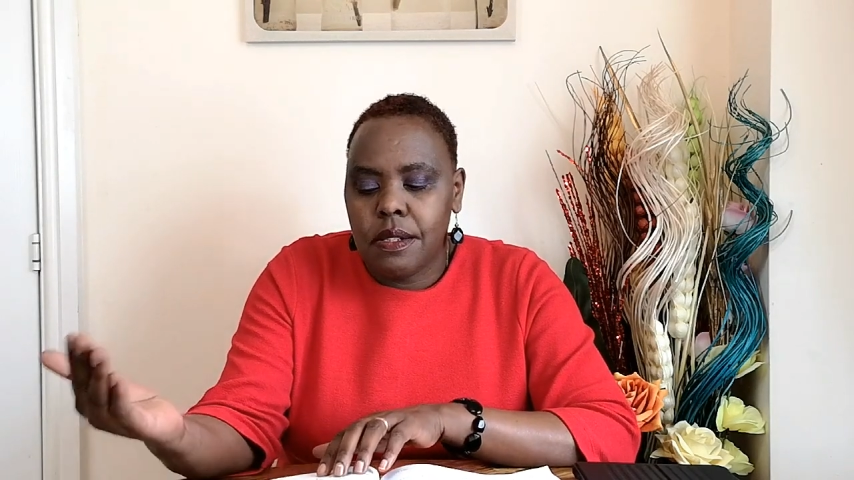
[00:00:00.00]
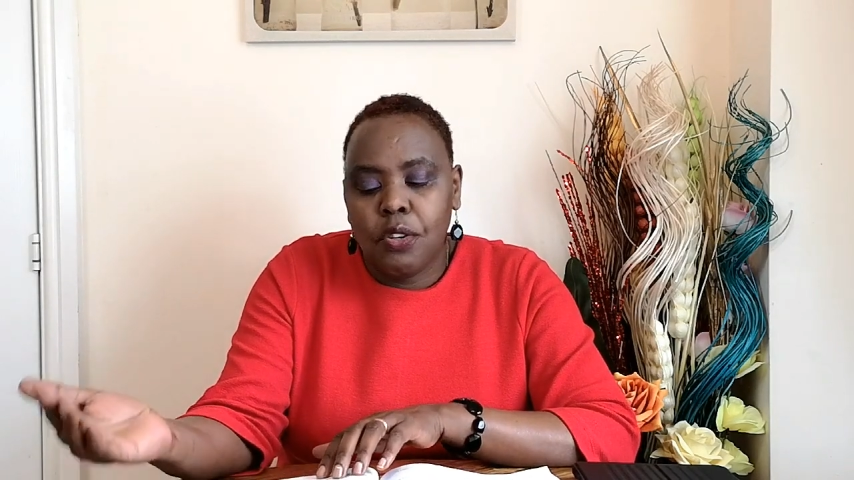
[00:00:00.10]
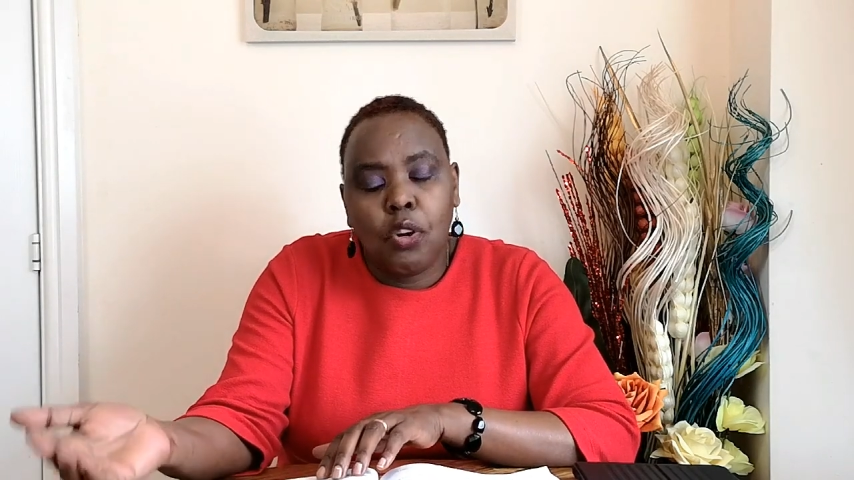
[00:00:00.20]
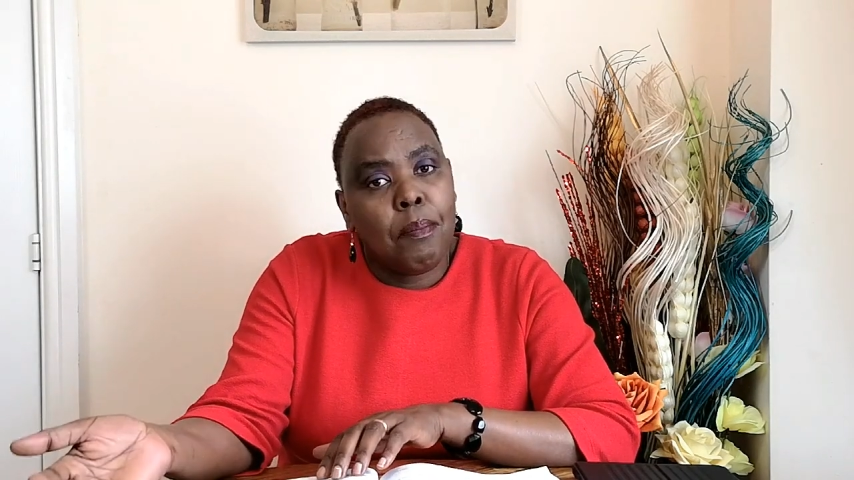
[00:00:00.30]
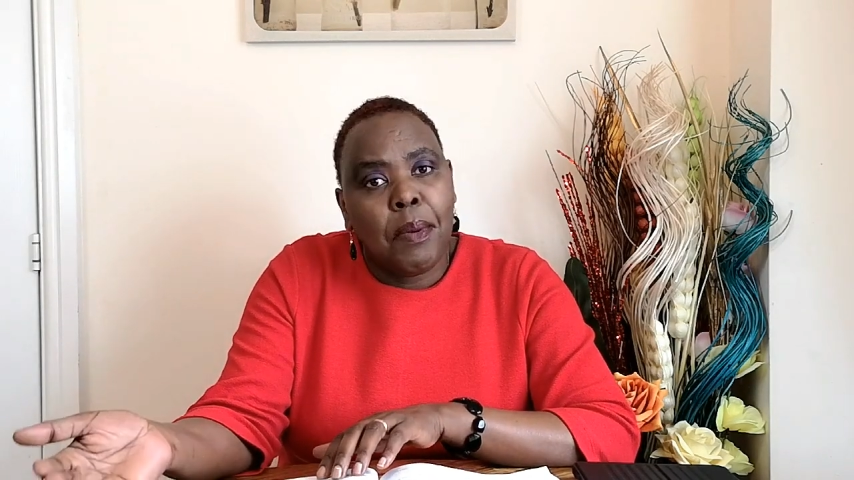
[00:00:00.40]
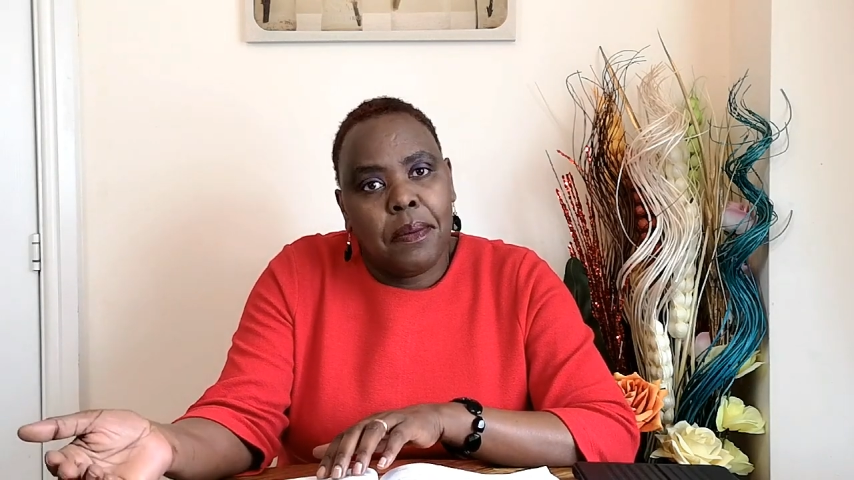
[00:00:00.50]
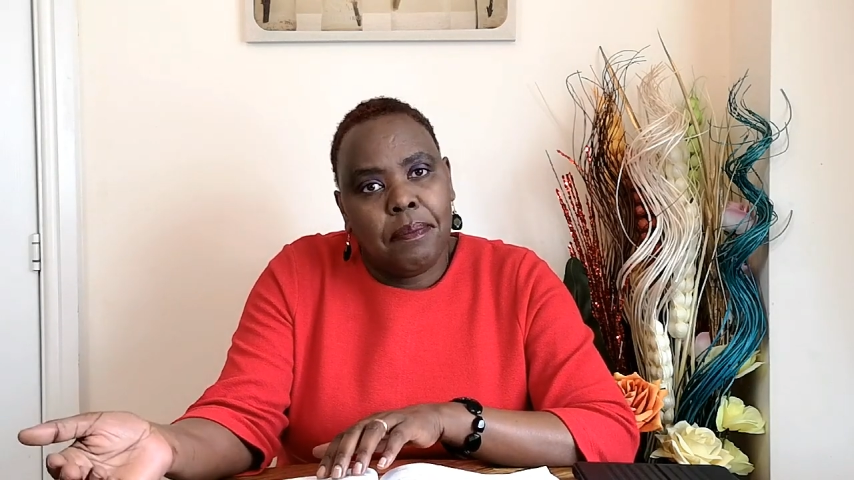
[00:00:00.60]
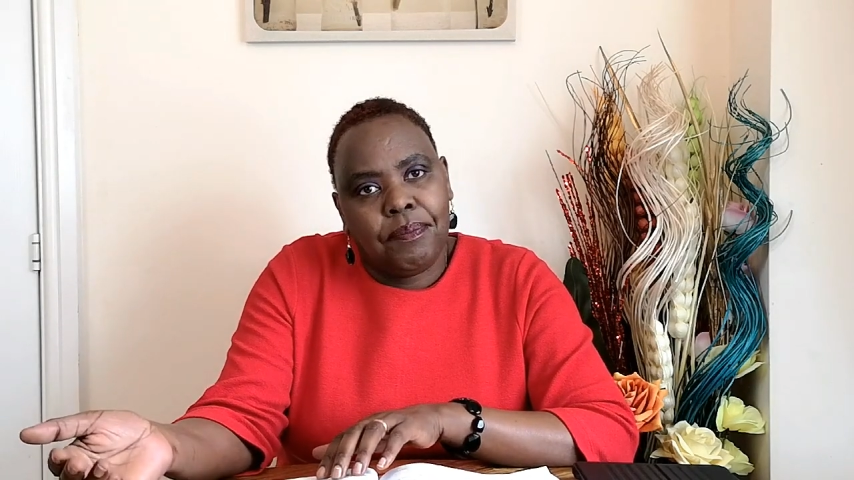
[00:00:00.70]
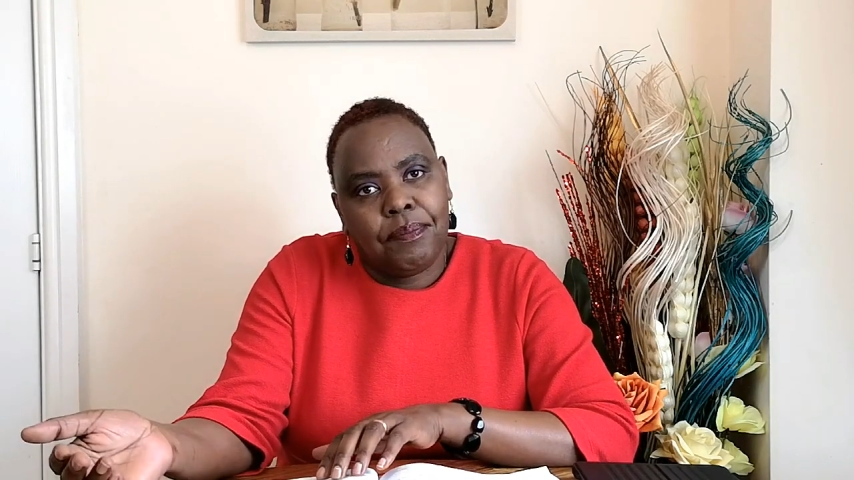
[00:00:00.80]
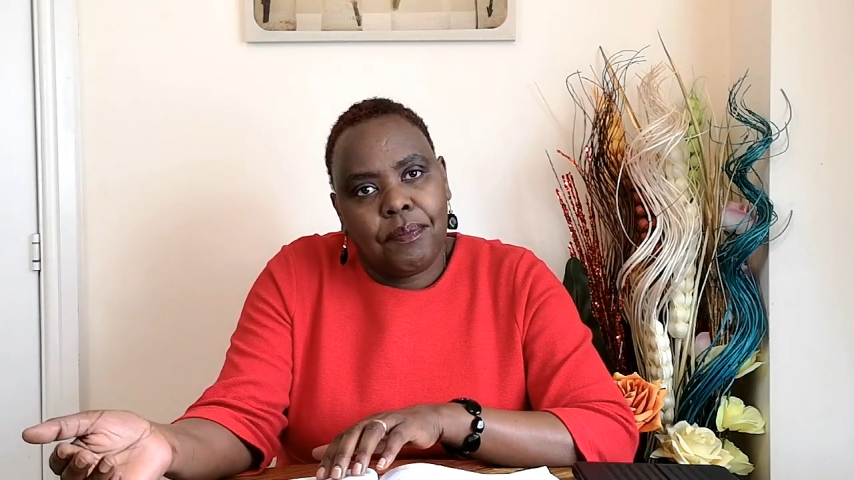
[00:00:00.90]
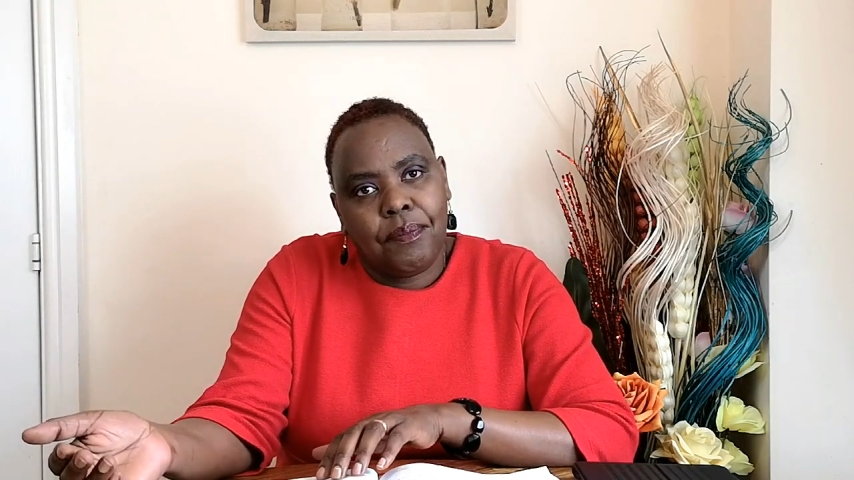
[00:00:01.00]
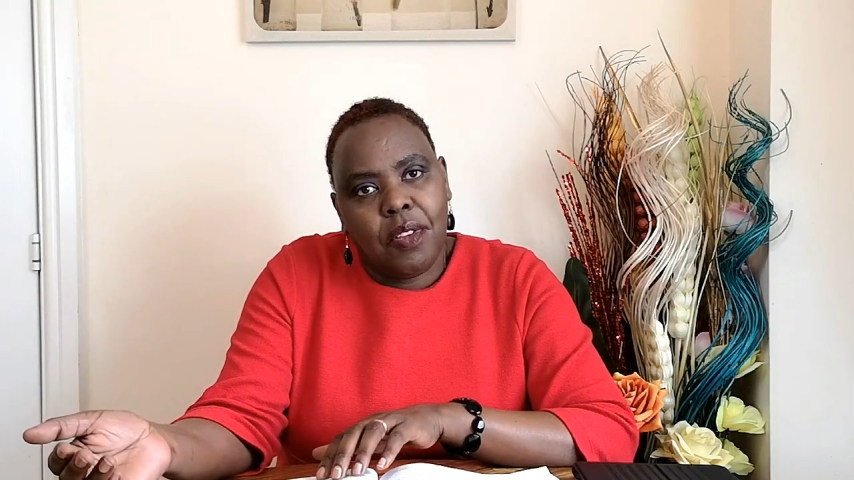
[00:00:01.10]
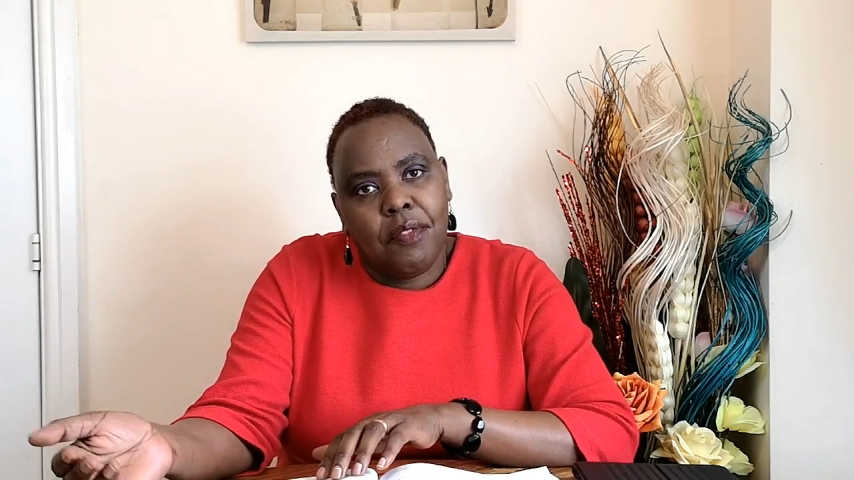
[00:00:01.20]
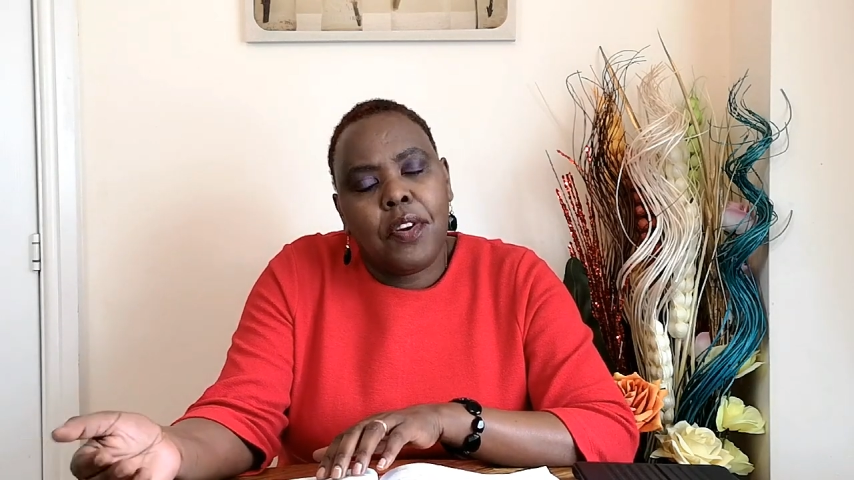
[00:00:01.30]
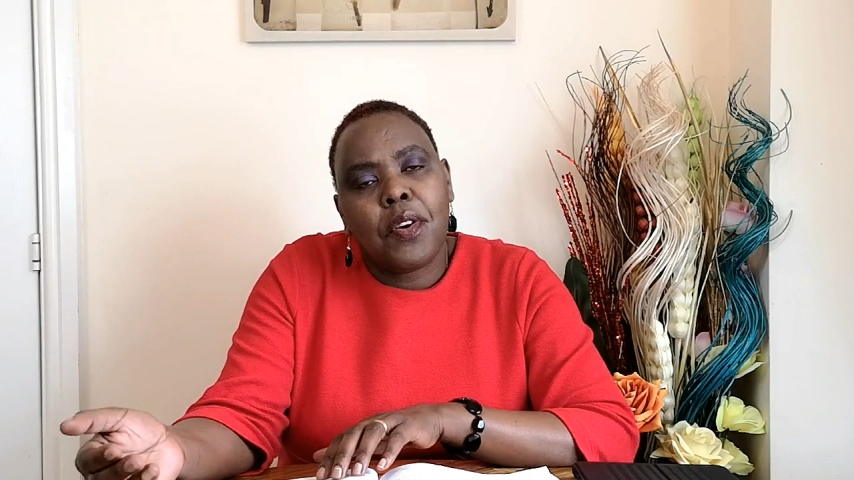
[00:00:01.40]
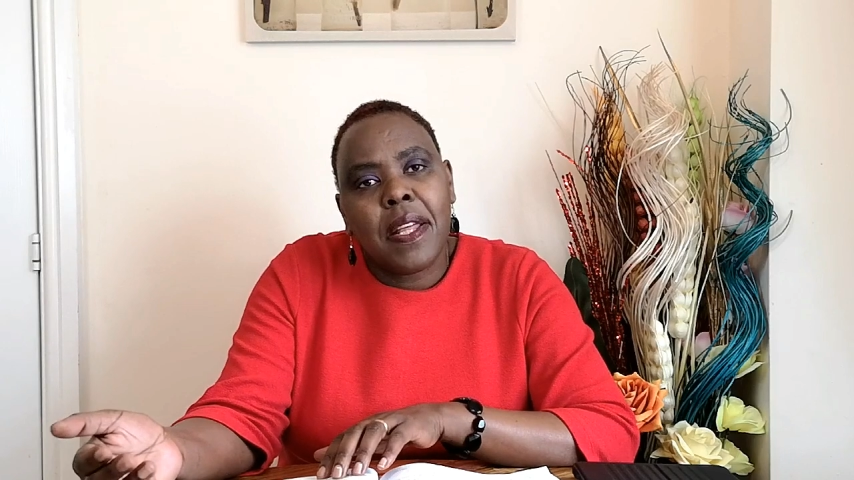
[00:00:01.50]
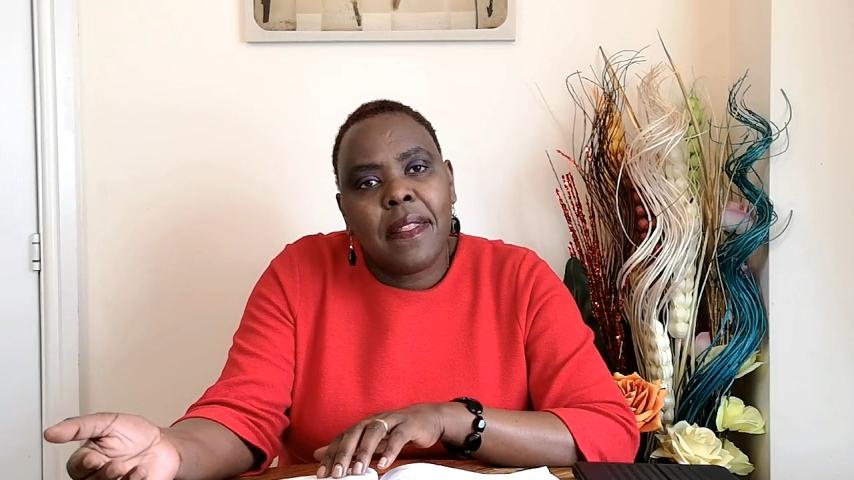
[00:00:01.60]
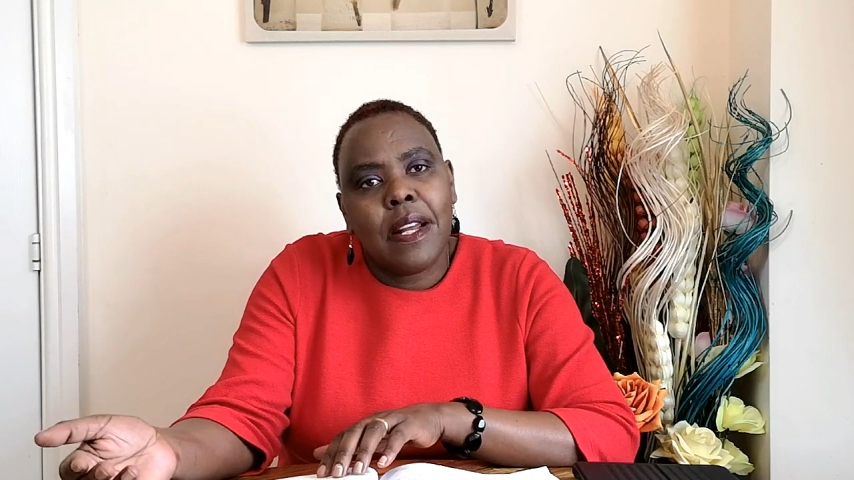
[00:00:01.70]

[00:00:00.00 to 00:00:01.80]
normal, following